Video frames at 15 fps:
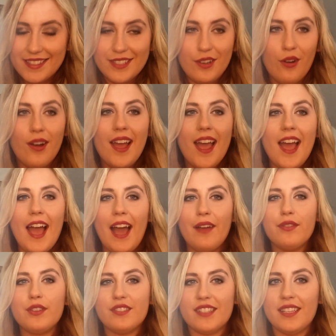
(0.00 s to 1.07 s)
So,
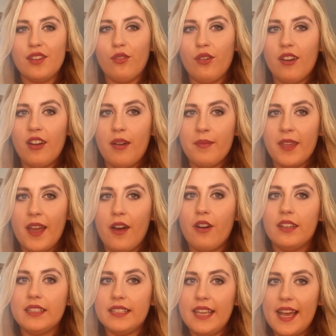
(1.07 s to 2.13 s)
have you seen Origami
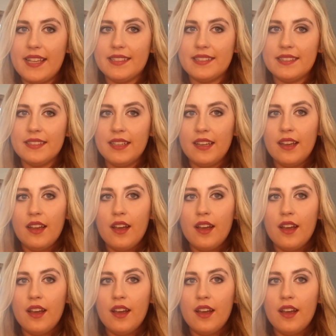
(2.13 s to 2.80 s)
Owl? Yes.